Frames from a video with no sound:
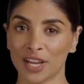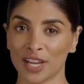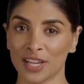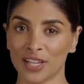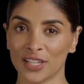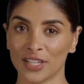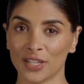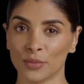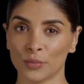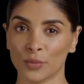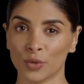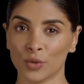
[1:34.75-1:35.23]

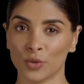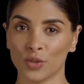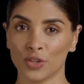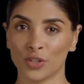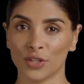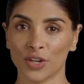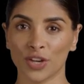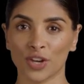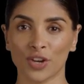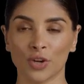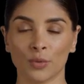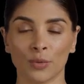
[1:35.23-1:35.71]
exposure
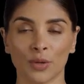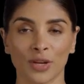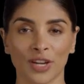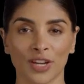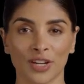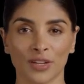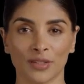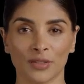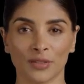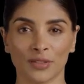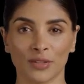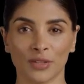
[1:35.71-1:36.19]

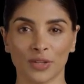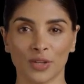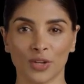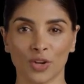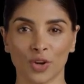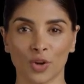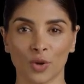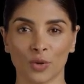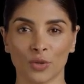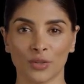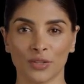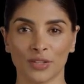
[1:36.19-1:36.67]
therapy, the
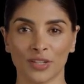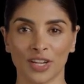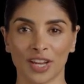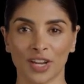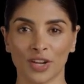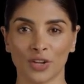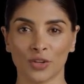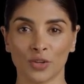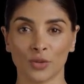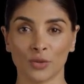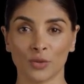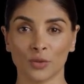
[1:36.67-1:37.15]
gold
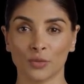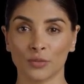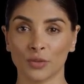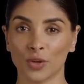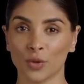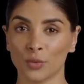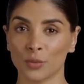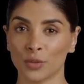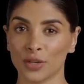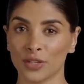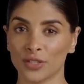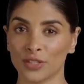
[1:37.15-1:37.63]
standard for
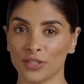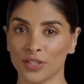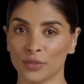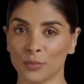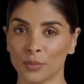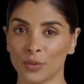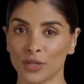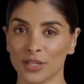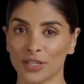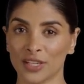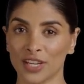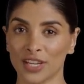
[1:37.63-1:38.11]
phobias
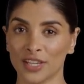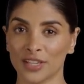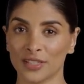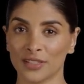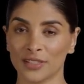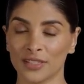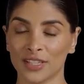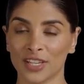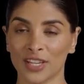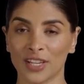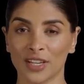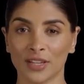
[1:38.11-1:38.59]
and
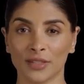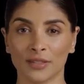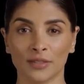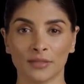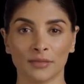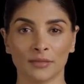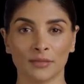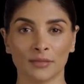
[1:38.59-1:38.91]
PTSD.